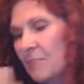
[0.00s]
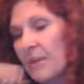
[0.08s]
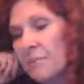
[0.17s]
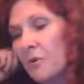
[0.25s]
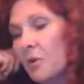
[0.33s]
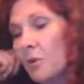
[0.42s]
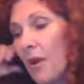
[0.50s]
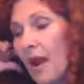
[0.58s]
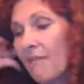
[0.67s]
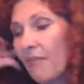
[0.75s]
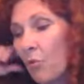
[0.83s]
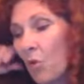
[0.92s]
People who
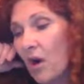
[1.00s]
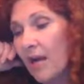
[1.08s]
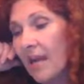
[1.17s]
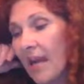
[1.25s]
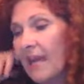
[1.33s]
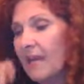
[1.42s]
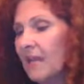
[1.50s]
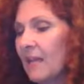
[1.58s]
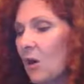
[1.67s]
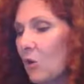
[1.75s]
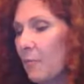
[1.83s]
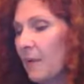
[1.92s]
have one
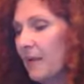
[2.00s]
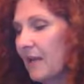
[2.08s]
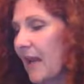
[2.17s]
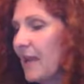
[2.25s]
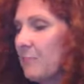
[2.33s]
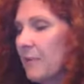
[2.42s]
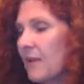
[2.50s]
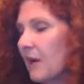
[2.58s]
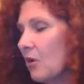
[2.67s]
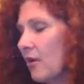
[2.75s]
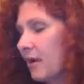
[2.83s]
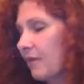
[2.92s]
AEOP,
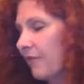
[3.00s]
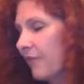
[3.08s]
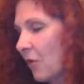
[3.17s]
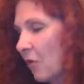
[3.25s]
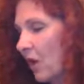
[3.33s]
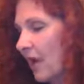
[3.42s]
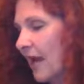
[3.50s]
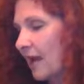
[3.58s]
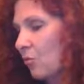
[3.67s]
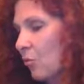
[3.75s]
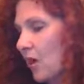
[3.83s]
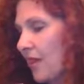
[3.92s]
APOE4
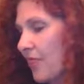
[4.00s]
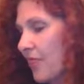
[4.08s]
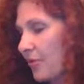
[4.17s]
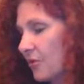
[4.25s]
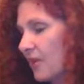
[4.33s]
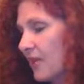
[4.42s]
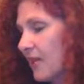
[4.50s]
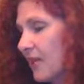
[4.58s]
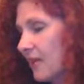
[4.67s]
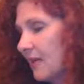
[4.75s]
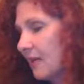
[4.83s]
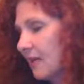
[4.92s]
and one
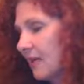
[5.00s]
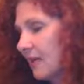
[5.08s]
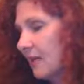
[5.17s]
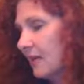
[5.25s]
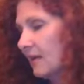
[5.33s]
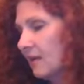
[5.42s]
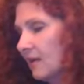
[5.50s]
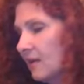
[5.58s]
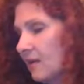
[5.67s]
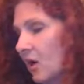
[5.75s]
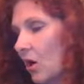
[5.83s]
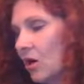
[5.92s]
three
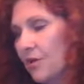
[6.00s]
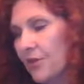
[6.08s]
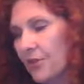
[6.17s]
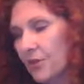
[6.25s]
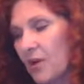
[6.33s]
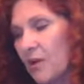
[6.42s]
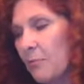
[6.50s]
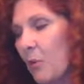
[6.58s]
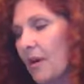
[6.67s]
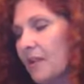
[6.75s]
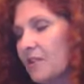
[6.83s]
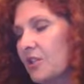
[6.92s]
are
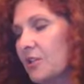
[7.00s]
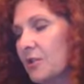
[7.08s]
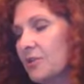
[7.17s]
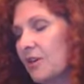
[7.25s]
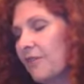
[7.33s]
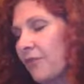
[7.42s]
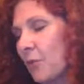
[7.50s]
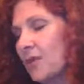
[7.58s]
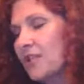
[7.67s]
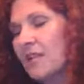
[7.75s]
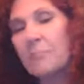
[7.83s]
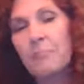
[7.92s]
3.2 to
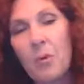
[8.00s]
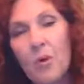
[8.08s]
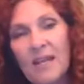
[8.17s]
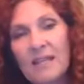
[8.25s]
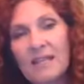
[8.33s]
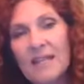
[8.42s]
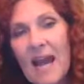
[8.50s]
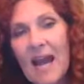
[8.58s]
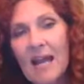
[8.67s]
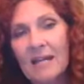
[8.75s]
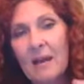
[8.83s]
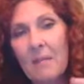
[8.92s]

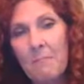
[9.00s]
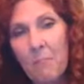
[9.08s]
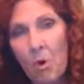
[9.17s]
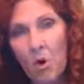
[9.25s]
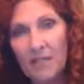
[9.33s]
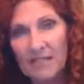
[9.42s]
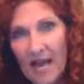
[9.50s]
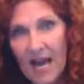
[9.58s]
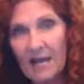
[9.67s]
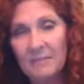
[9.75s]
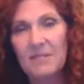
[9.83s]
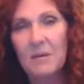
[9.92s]
14.9 more
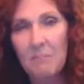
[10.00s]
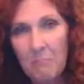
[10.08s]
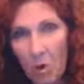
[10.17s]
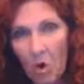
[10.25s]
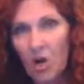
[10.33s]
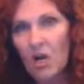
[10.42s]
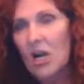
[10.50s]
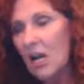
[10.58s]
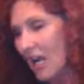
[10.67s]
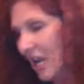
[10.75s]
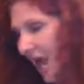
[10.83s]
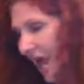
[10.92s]
times more
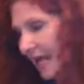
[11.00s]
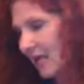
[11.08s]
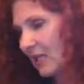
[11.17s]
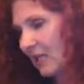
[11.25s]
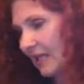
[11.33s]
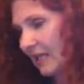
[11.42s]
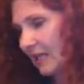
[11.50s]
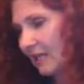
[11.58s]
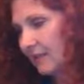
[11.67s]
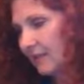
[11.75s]
likely